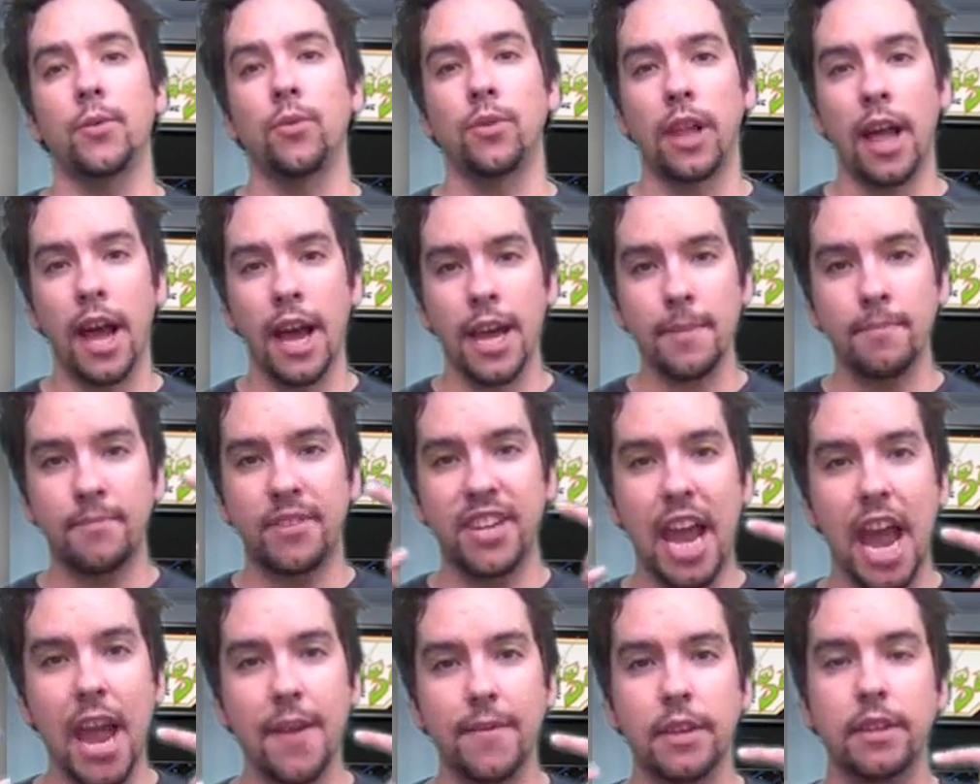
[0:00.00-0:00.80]
Well, I am
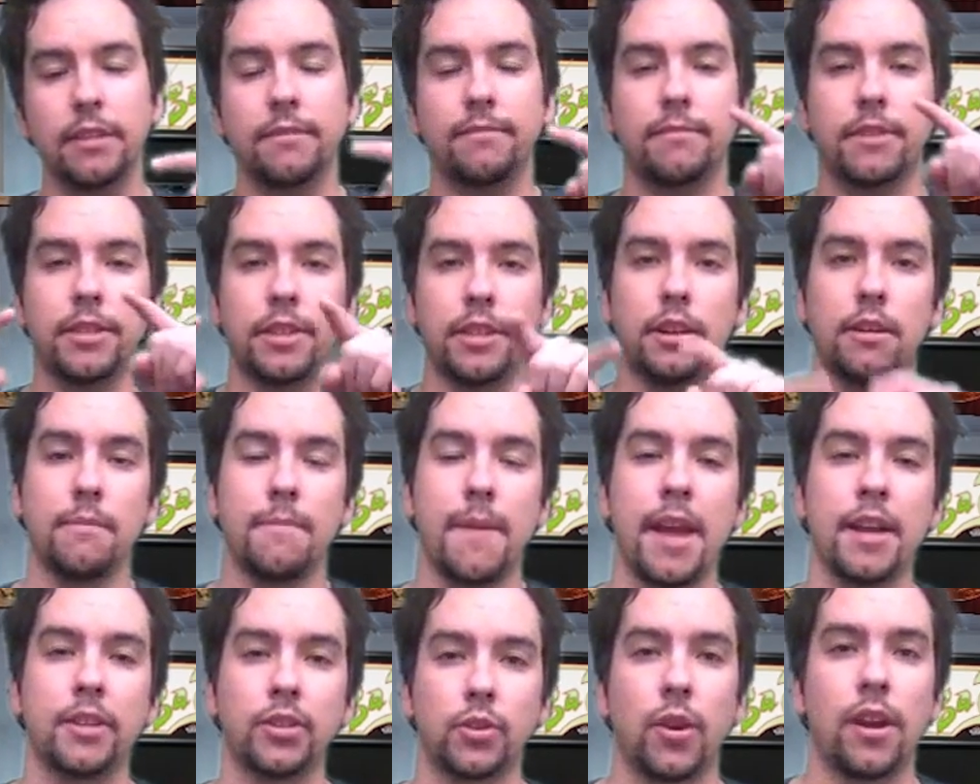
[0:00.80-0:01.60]
David, your
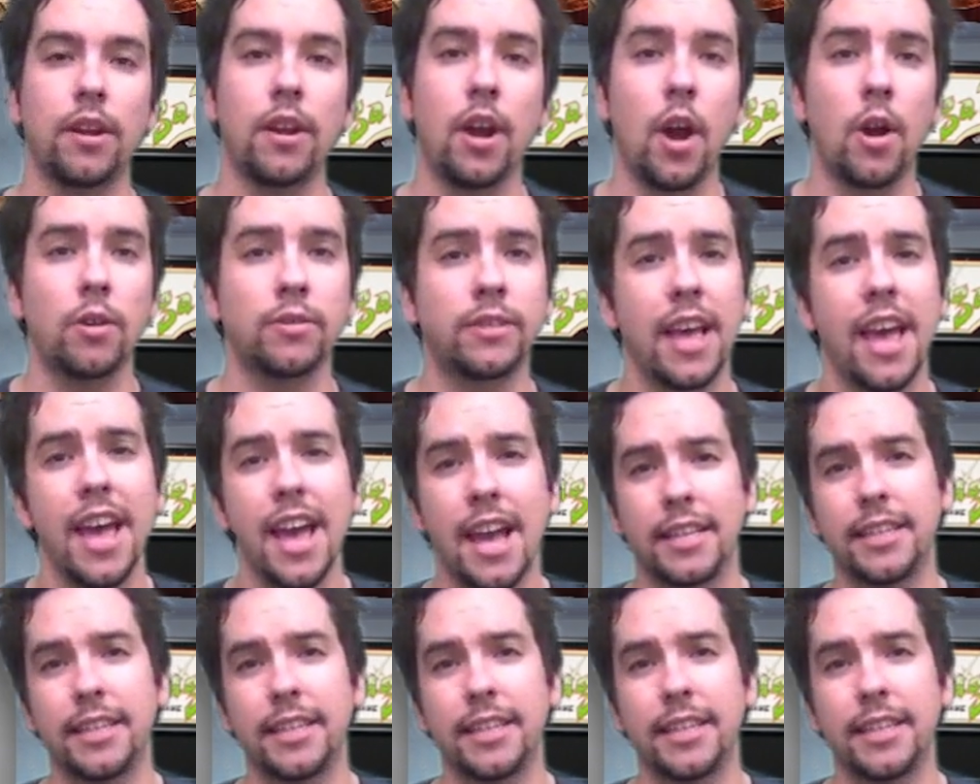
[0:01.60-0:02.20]
Mandroid host,